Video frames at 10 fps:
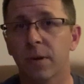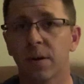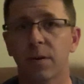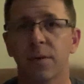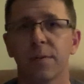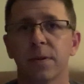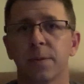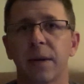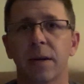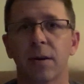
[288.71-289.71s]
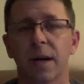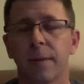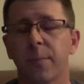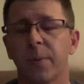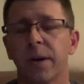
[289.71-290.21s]
We don't know if it was a bee or
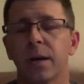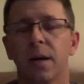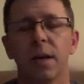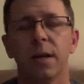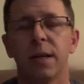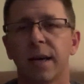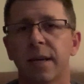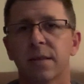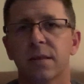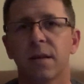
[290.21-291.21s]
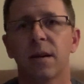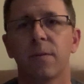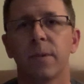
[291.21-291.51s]
not, but he got stung.